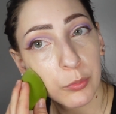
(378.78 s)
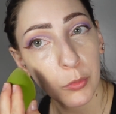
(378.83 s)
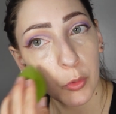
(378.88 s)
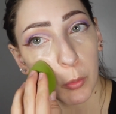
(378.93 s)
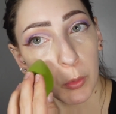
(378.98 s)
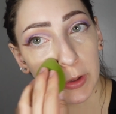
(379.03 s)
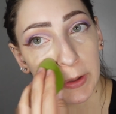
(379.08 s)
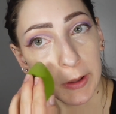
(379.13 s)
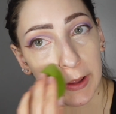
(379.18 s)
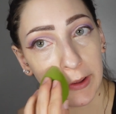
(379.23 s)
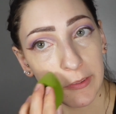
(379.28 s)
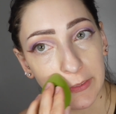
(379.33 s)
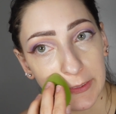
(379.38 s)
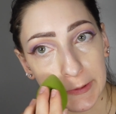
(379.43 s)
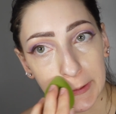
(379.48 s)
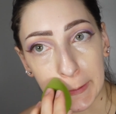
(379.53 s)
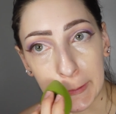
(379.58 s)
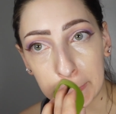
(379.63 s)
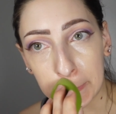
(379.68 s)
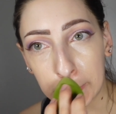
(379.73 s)
why not have a
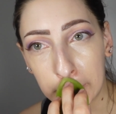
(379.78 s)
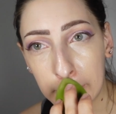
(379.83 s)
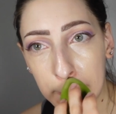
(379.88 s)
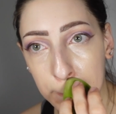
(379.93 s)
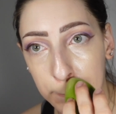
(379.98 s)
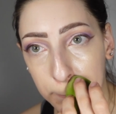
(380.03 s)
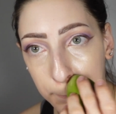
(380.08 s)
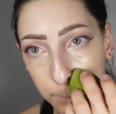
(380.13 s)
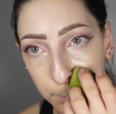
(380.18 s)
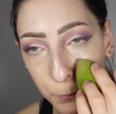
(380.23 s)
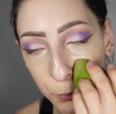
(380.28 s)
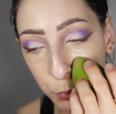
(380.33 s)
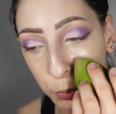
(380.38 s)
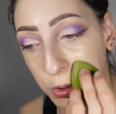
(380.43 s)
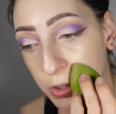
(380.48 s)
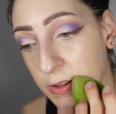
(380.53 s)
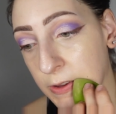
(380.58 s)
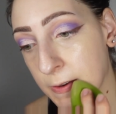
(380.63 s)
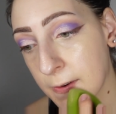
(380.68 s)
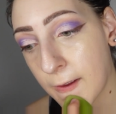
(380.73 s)
tan, right?
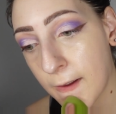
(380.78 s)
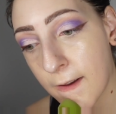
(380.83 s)
But